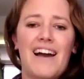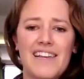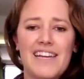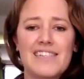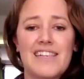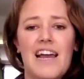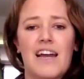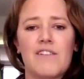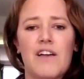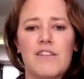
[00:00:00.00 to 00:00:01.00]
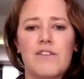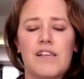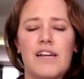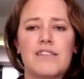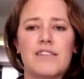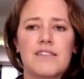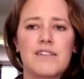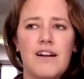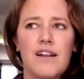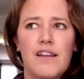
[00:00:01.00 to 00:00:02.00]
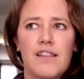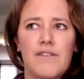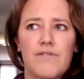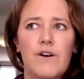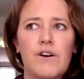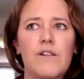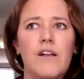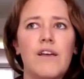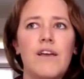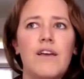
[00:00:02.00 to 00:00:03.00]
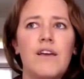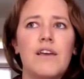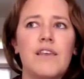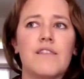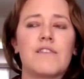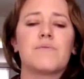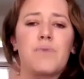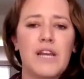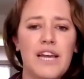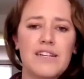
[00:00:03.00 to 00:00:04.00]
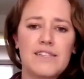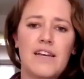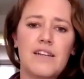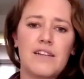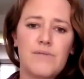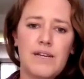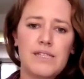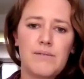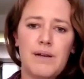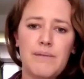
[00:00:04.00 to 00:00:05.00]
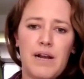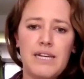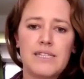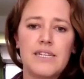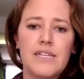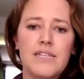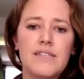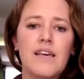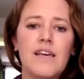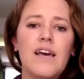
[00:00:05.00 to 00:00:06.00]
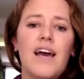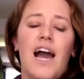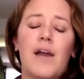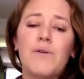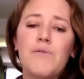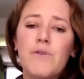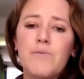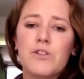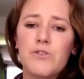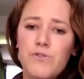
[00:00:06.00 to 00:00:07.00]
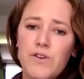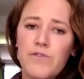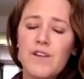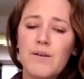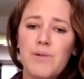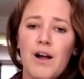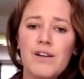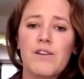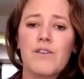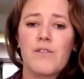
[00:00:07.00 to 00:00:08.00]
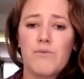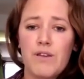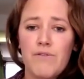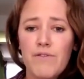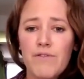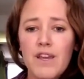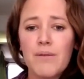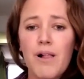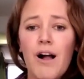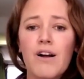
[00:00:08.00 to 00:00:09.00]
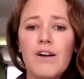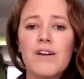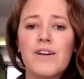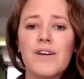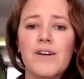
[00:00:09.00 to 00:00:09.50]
like I said, I had a lot of those clients that started in the fall. In the spring, I decided to raise all my prices. I went from two hundred fifty dollars a blog to three hundred fifty dollars a blog